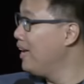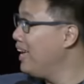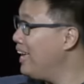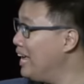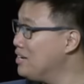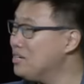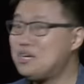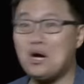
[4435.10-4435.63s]

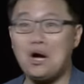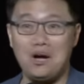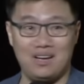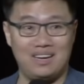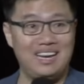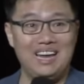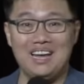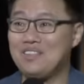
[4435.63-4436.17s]
in
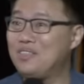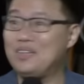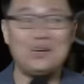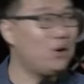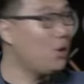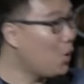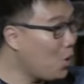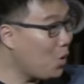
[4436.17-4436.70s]
God. The
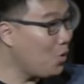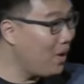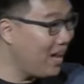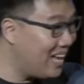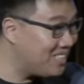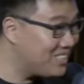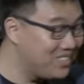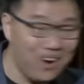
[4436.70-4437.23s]
old
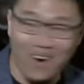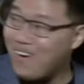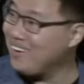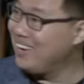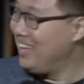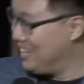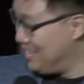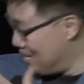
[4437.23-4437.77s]
has gone.
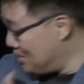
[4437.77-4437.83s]
The